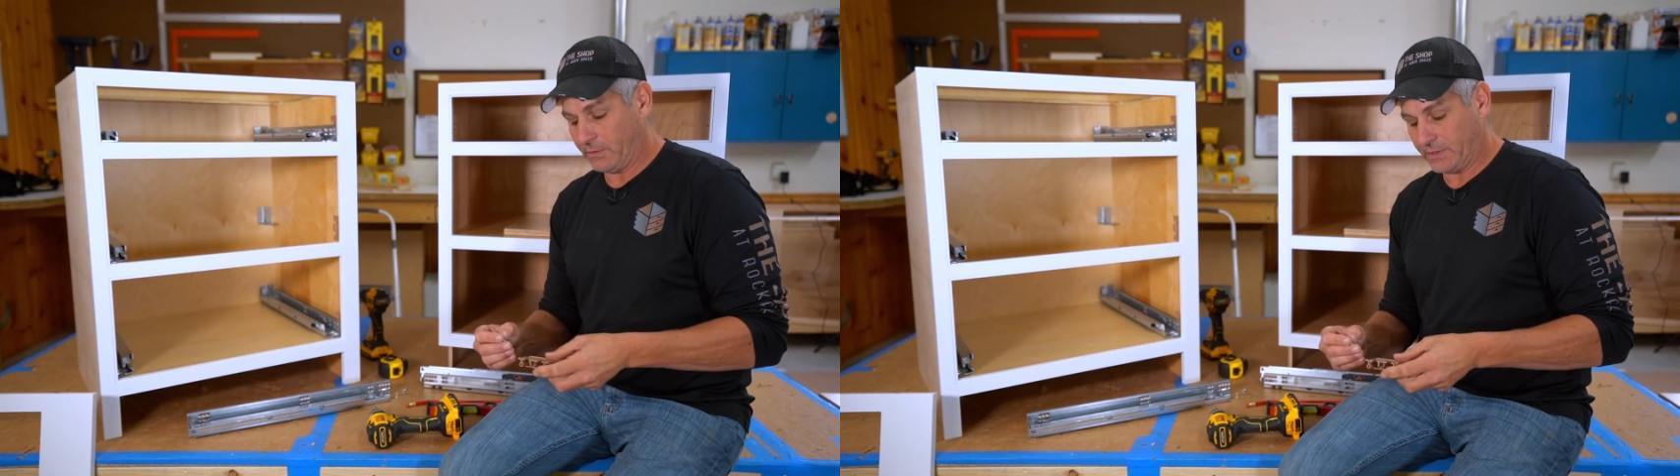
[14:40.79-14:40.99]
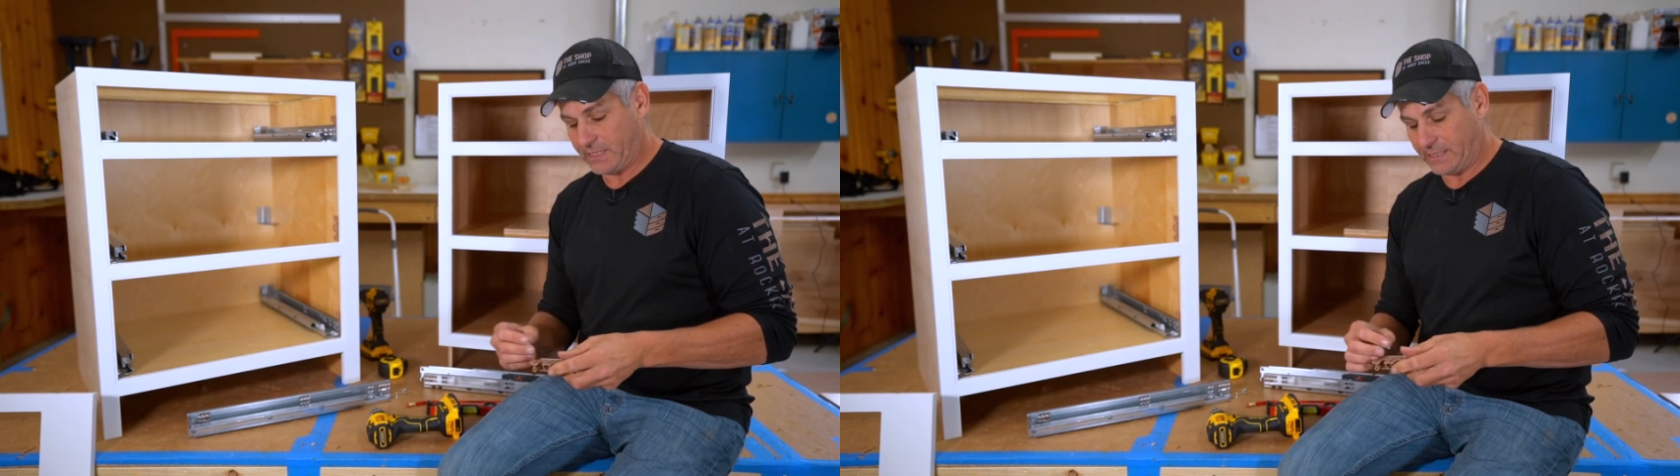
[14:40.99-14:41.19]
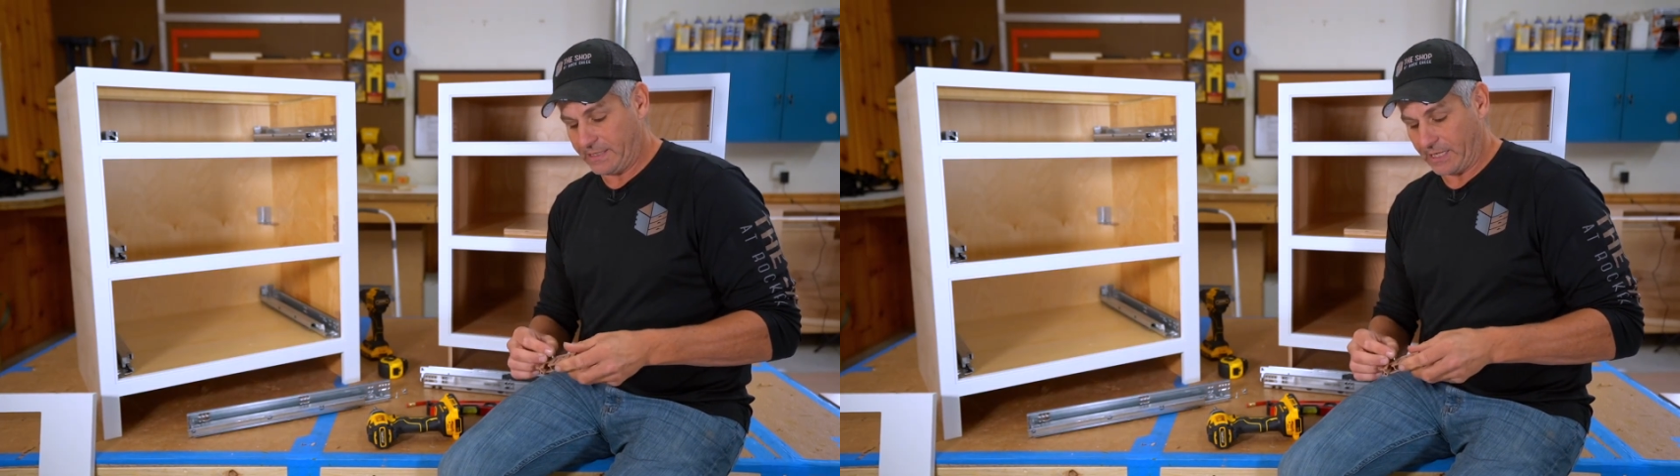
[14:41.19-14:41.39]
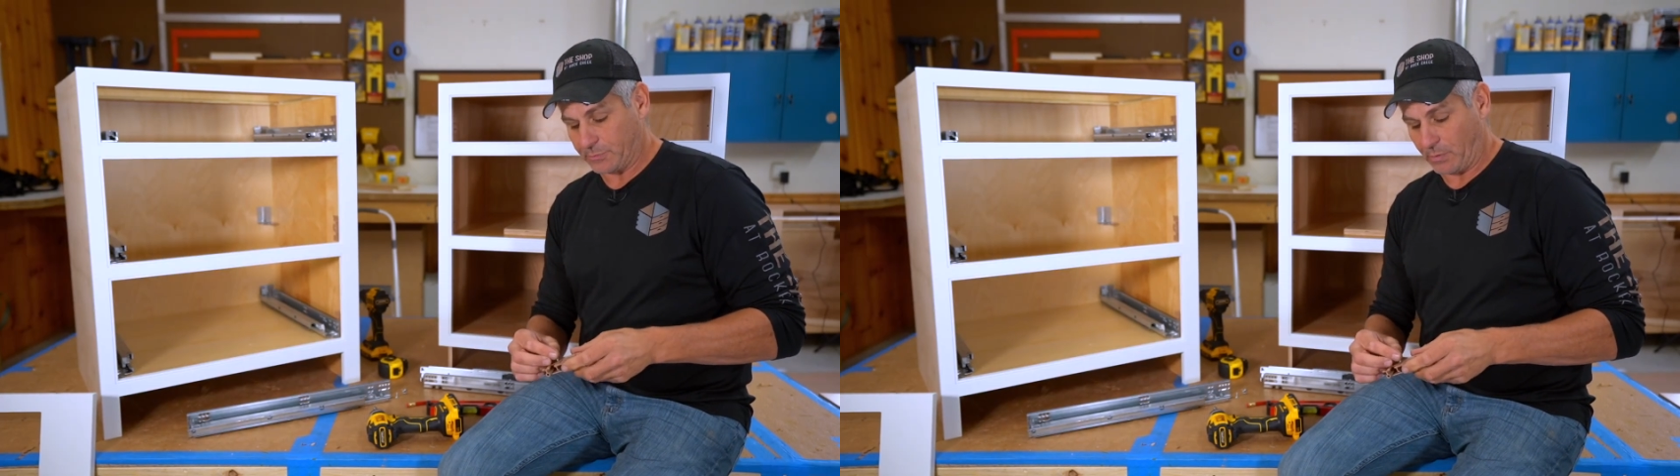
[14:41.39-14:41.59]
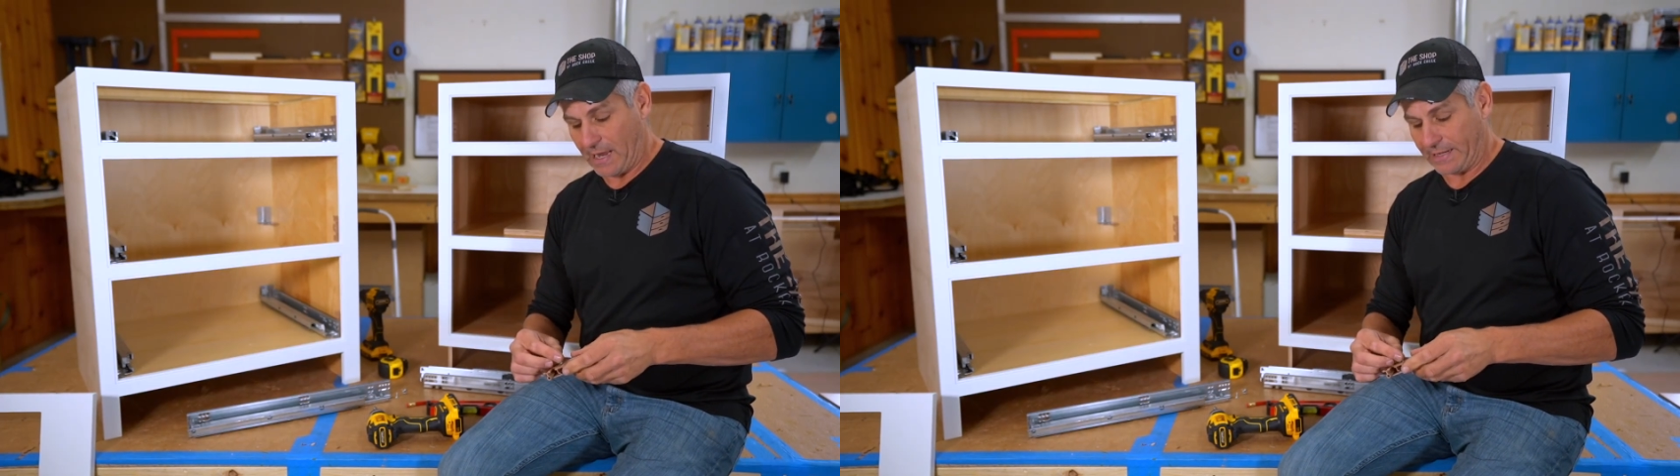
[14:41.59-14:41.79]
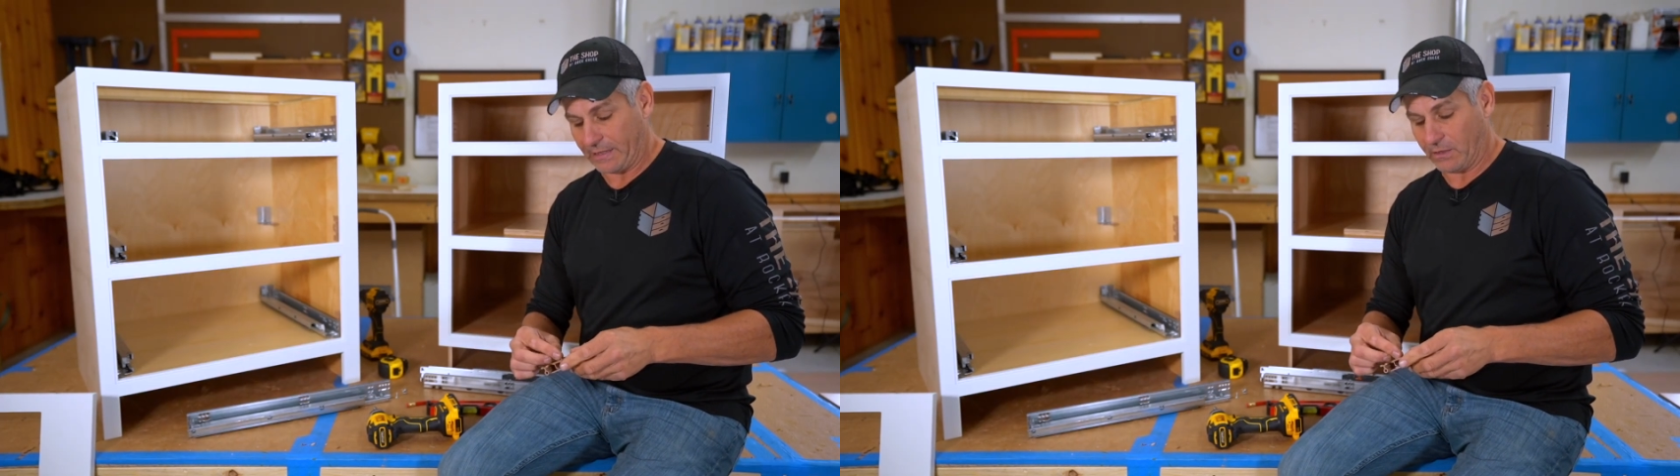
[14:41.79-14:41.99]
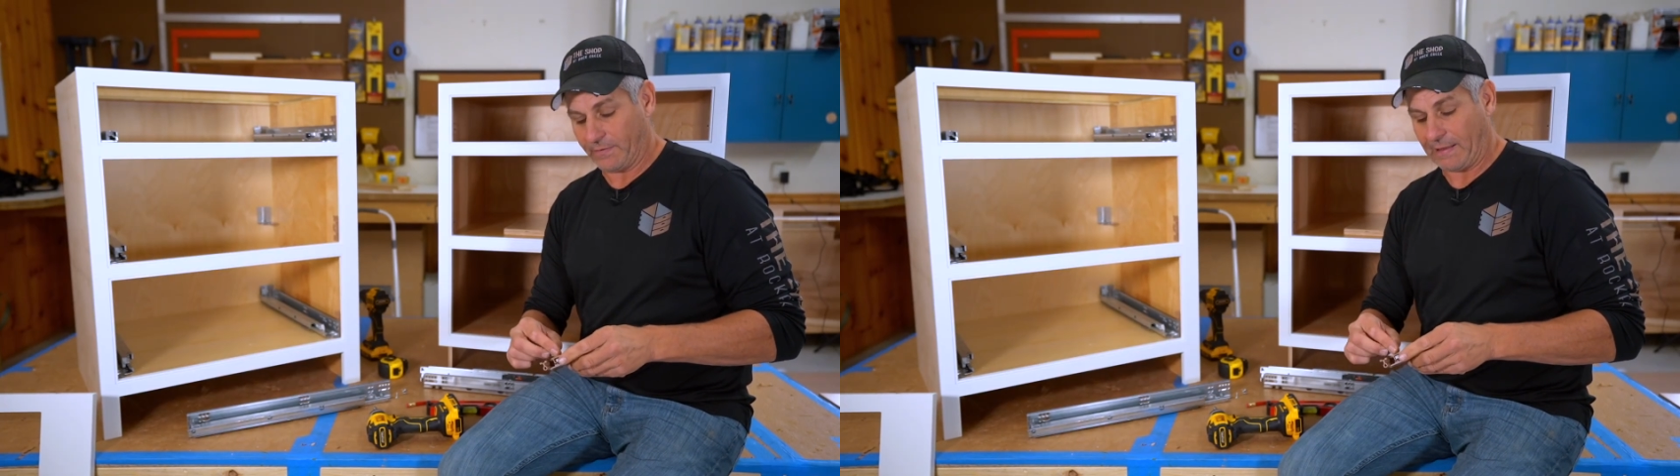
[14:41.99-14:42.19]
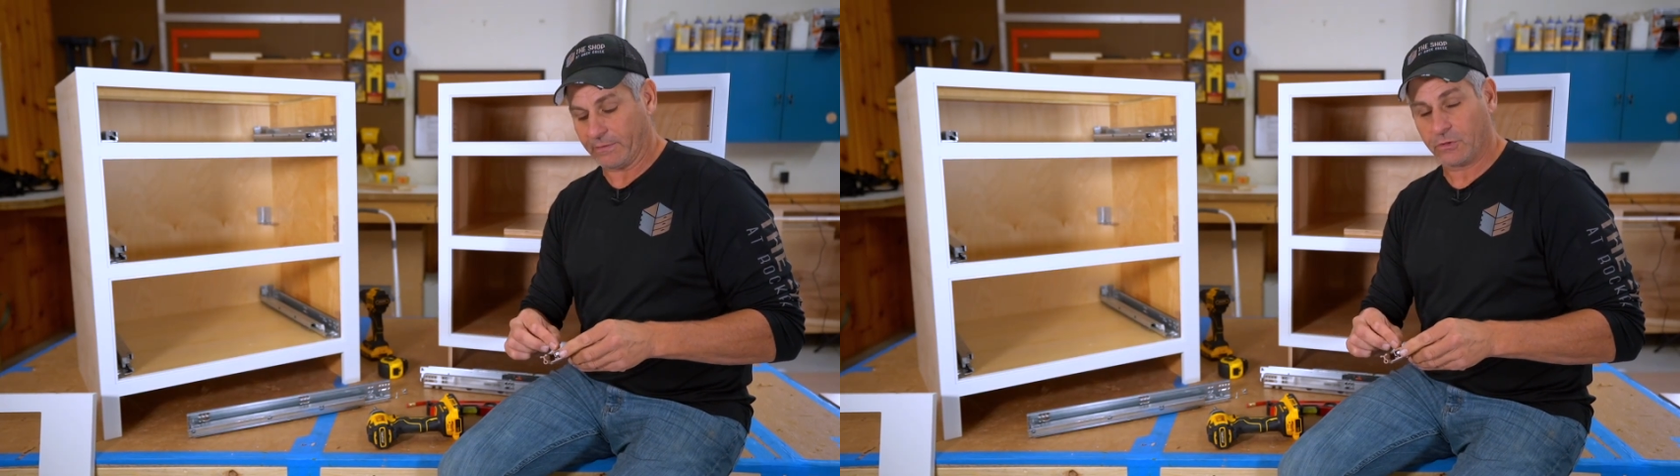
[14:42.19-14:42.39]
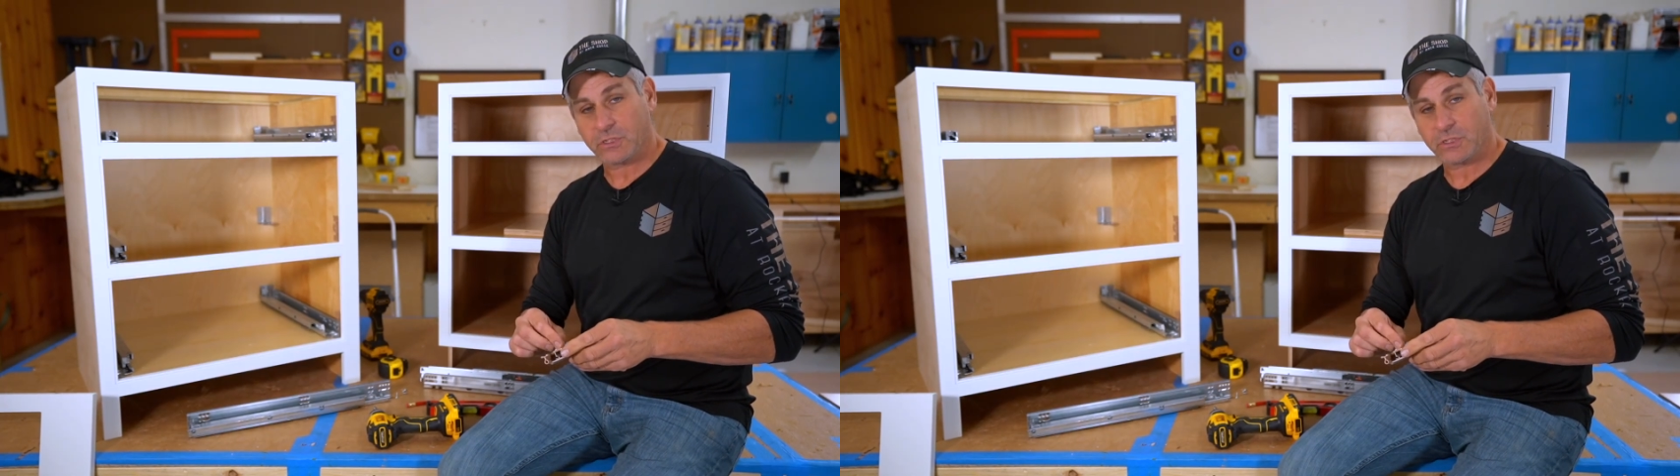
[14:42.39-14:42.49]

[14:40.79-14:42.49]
the Tenn-Tex bracket on that little